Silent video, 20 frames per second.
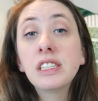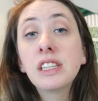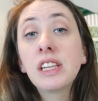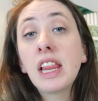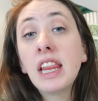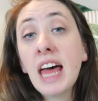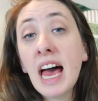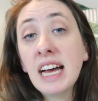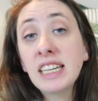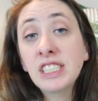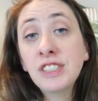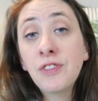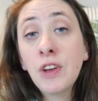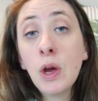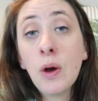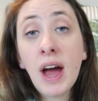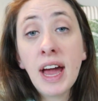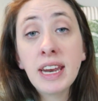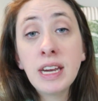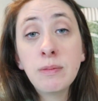The last
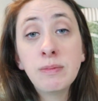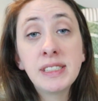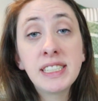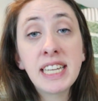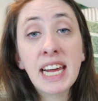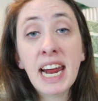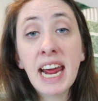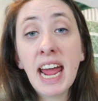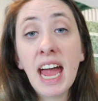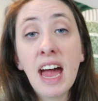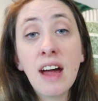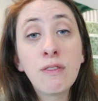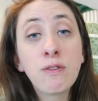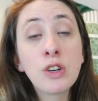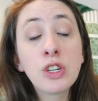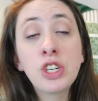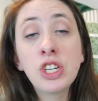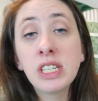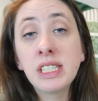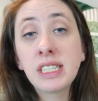few items that I have
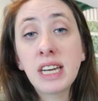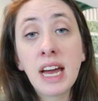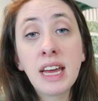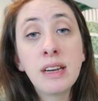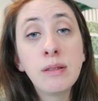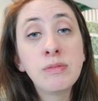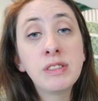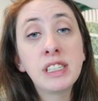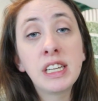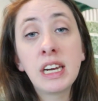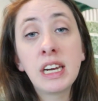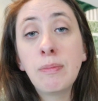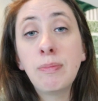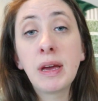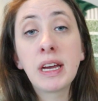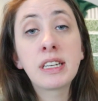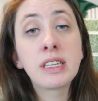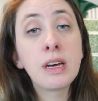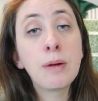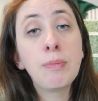were just items
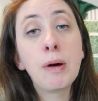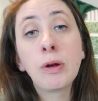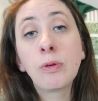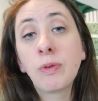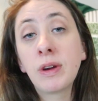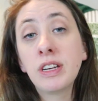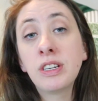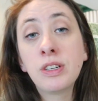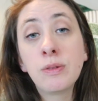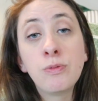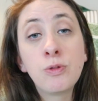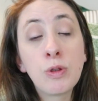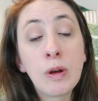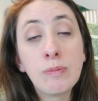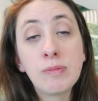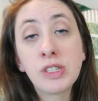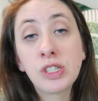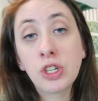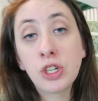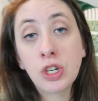picked up on random
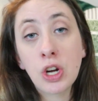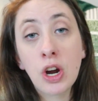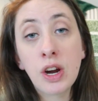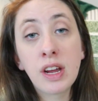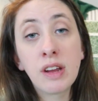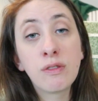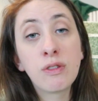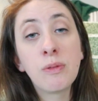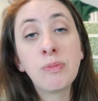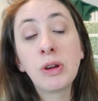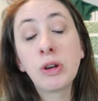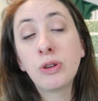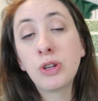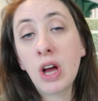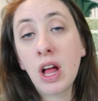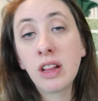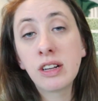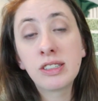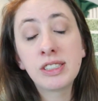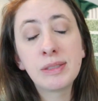trips to Target from their
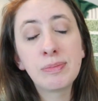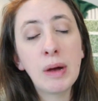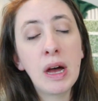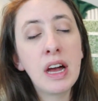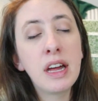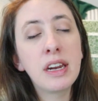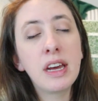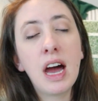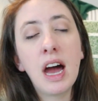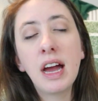dollar spot.